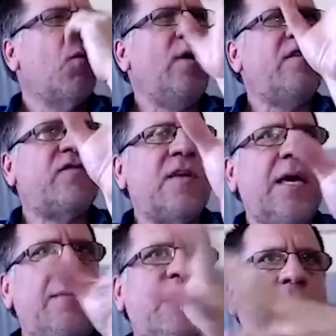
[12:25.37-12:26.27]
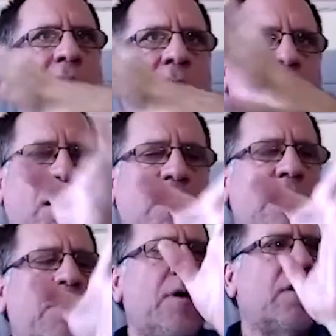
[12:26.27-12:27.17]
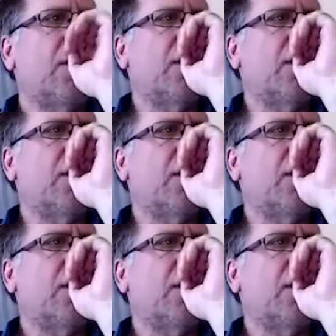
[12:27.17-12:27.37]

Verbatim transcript: we seem to get an argument